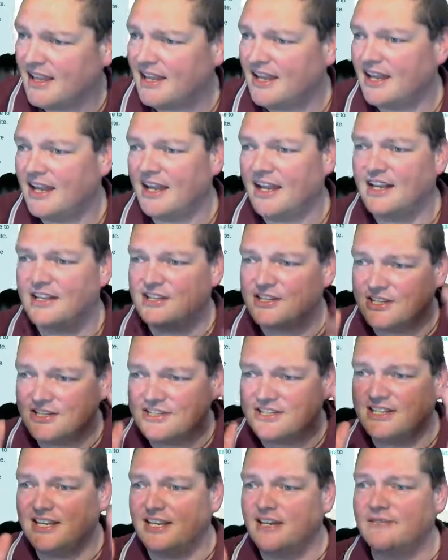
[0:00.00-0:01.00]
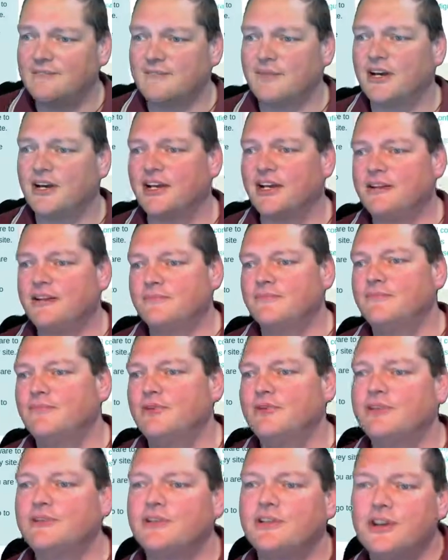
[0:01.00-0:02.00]
and just get my
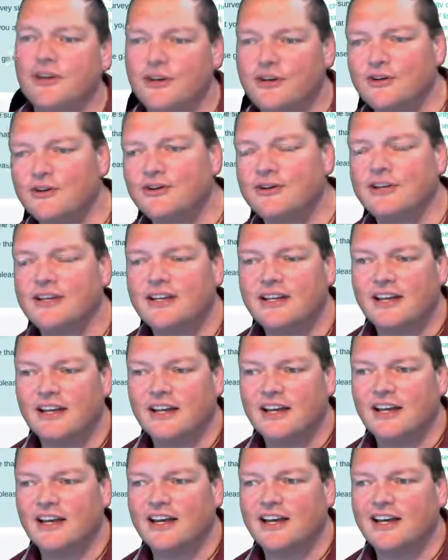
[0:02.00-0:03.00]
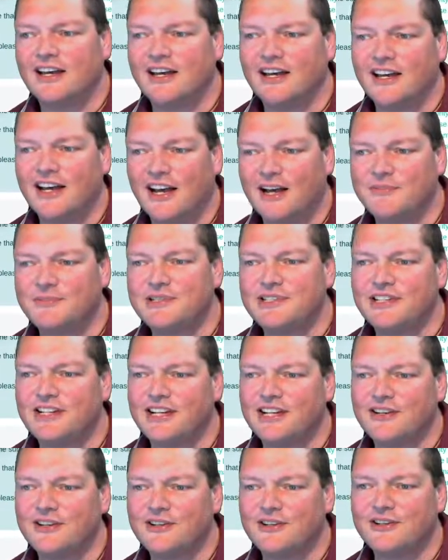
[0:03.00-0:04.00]
Moodle code up to
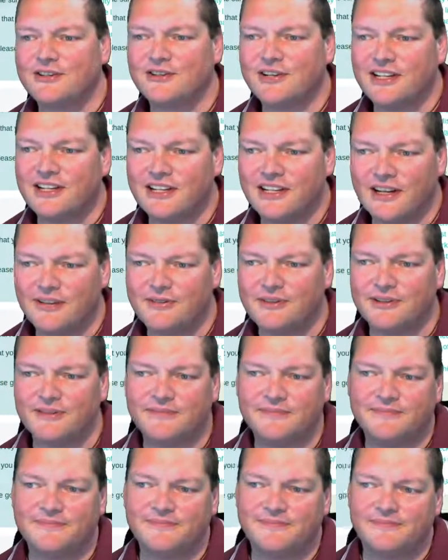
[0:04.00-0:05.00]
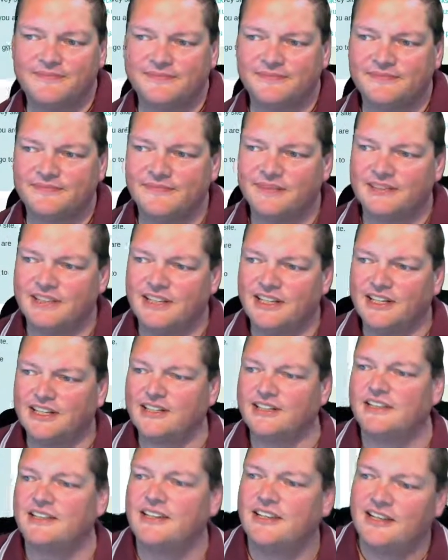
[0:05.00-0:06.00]
date on 311, right?
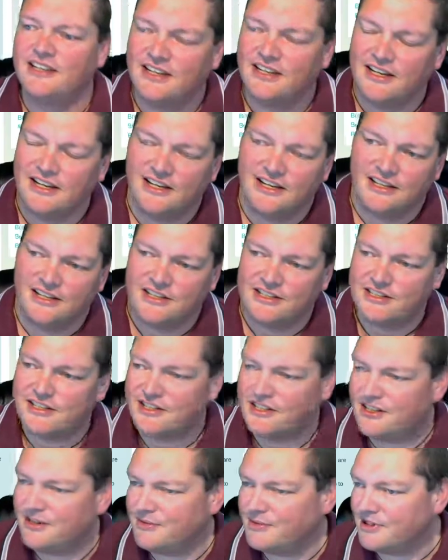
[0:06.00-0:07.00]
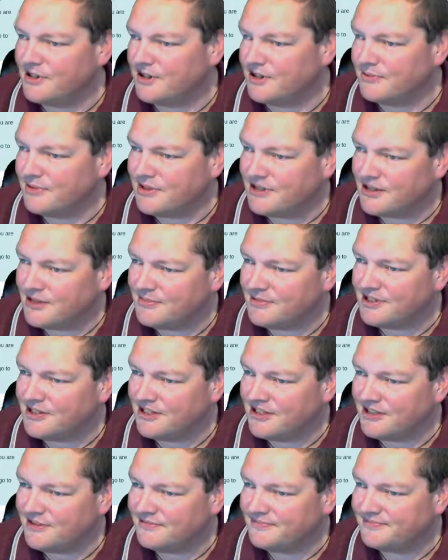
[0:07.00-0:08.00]
So there we go, we're coming
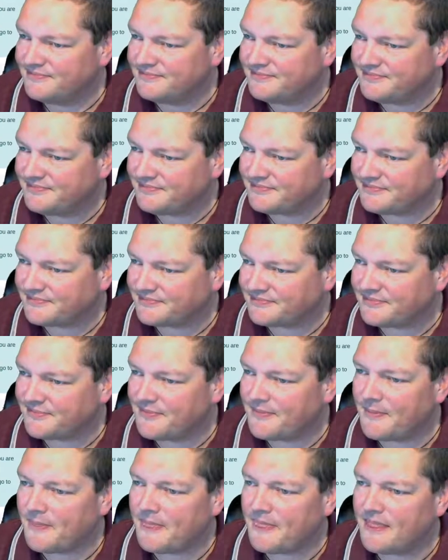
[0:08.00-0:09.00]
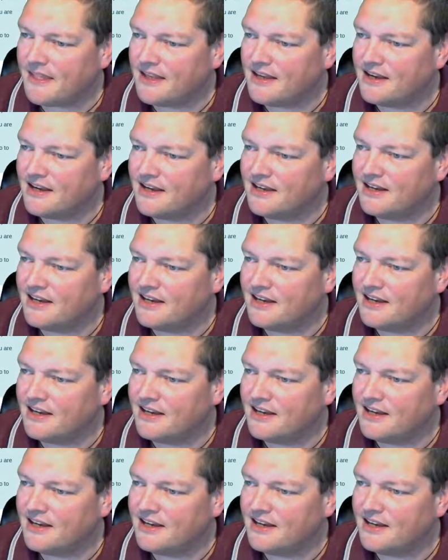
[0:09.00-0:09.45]
in. Okay,